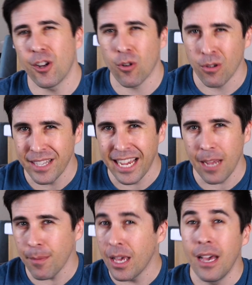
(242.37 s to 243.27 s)
the early
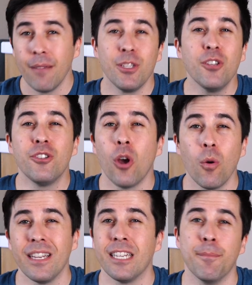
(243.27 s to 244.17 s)
game, you
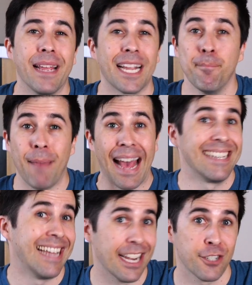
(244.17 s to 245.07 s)
don't need to make a
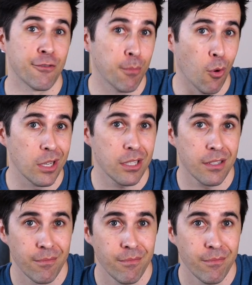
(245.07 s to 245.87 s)
mad dash for points.